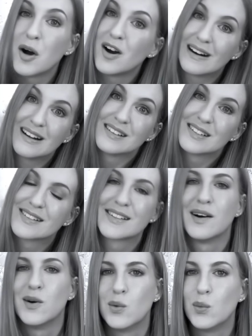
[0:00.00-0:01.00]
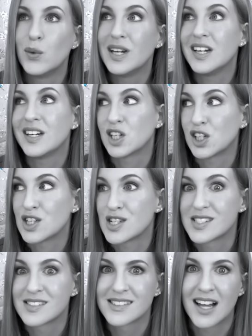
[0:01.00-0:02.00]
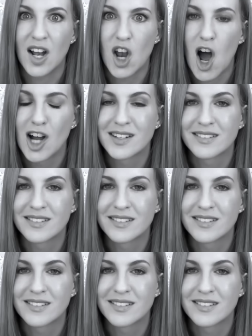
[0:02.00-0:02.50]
Ireland, so we curse a lot.